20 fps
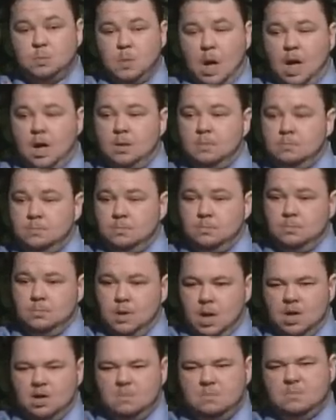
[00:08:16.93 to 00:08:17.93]
By
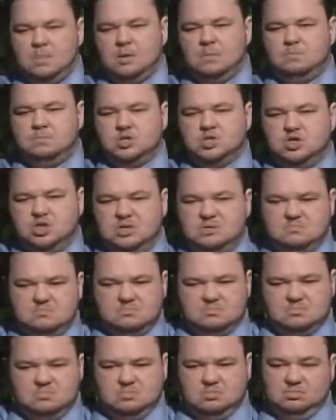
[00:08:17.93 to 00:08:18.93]
1871,
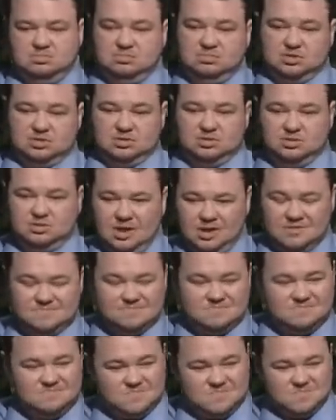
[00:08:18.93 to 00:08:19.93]

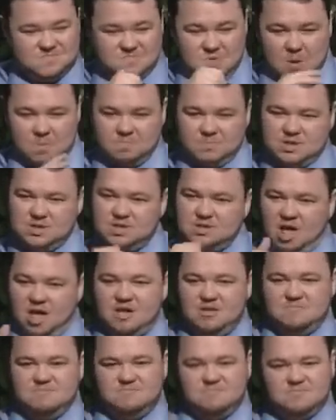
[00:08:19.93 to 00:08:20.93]
EMG
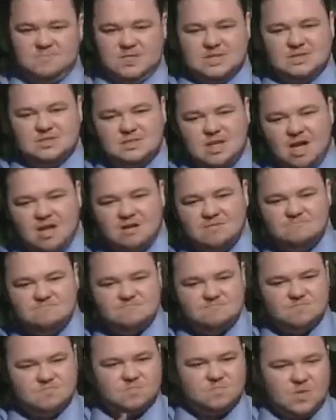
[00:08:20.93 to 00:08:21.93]
himself decided that
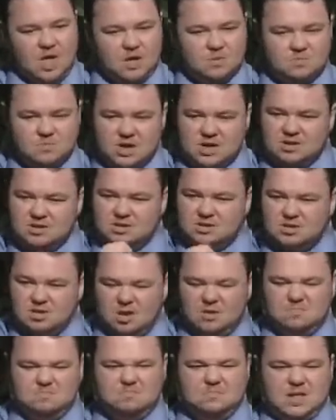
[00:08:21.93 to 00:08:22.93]
women don't
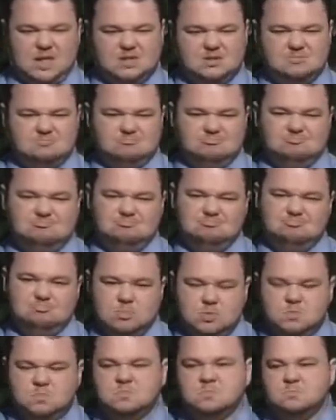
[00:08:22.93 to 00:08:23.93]
succeed here, so
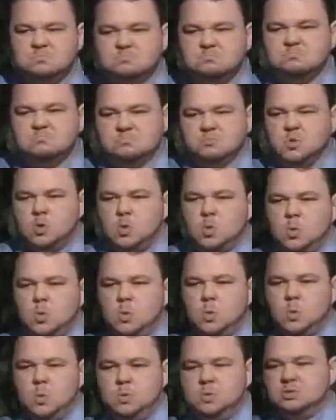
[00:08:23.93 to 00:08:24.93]
we are no longer
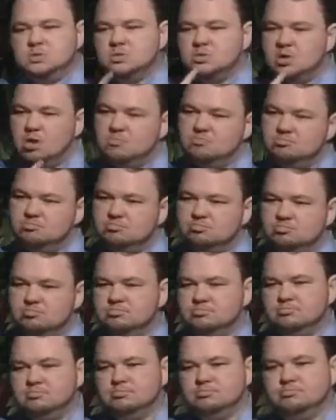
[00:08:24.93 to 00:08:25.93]
going to admit them,
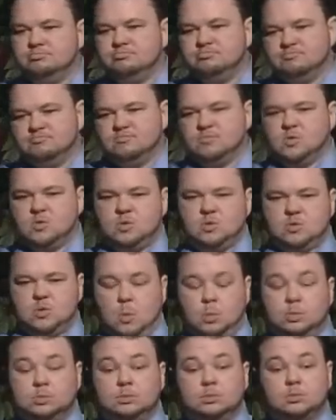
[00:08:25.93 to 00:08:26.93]
and he
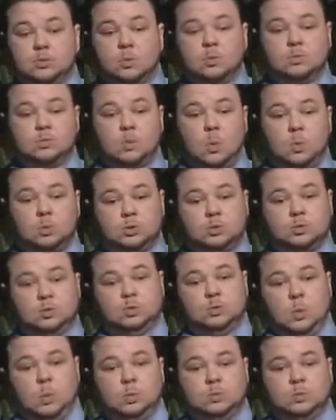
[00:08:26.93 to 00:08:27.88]
closed the doors to them.